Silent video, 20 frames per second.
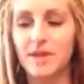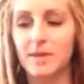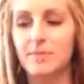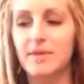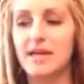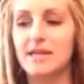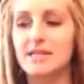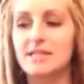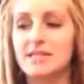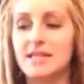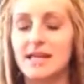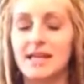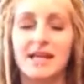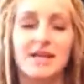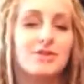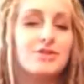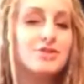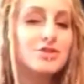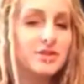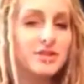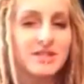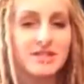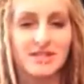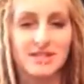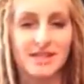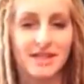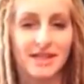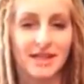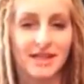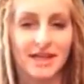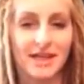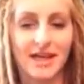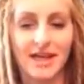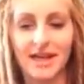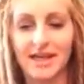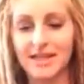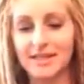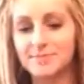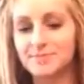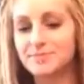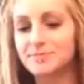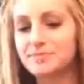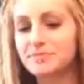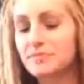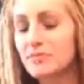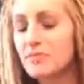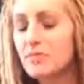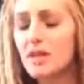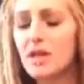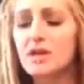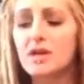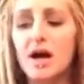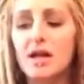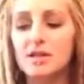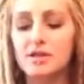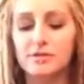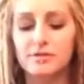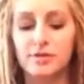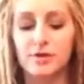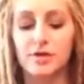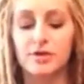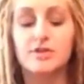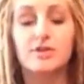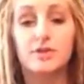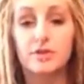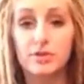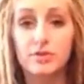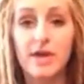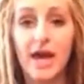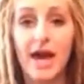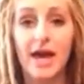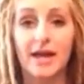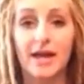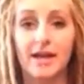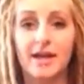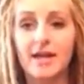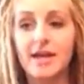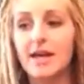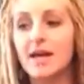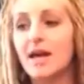It makes it interesting and colorful. So you can.